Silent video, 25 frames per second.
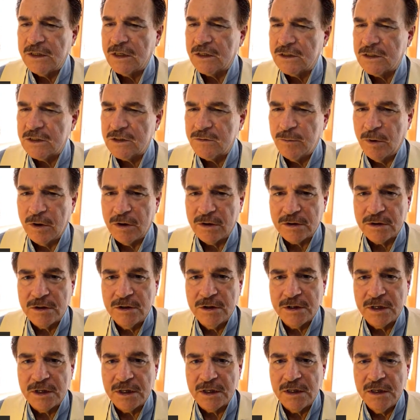a smart
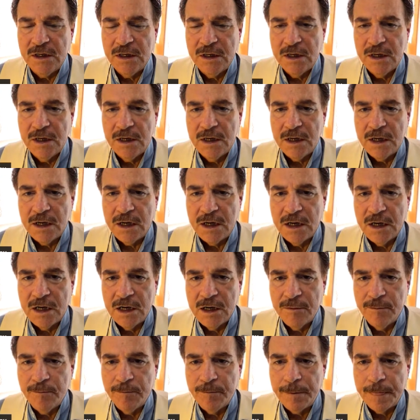cookie,
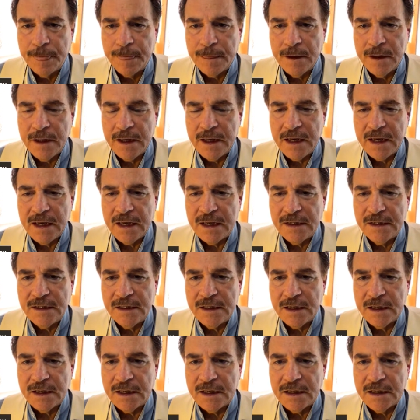and
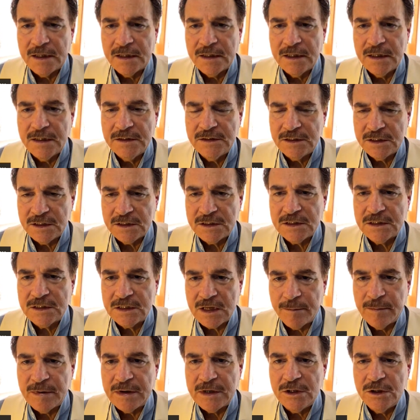he's just
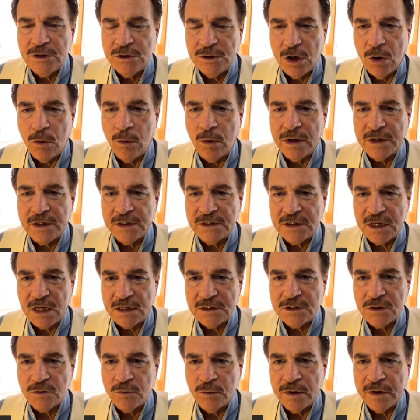somebody you don't want to
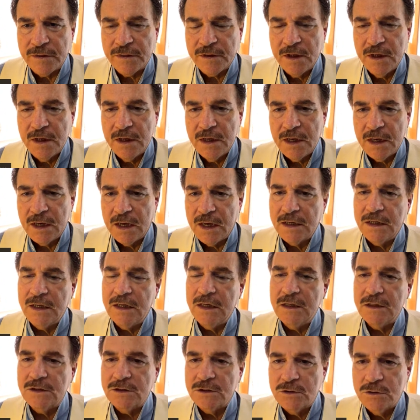tussle with. And
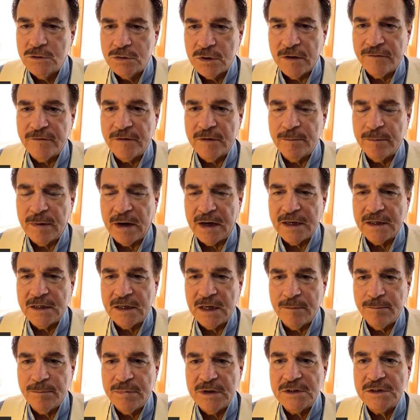he is driven by an
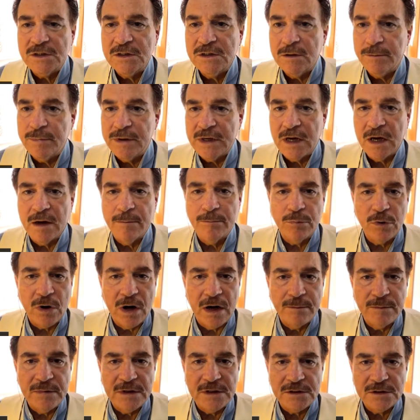ambition to become
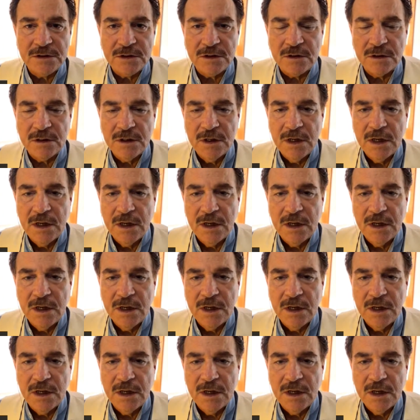prime minister.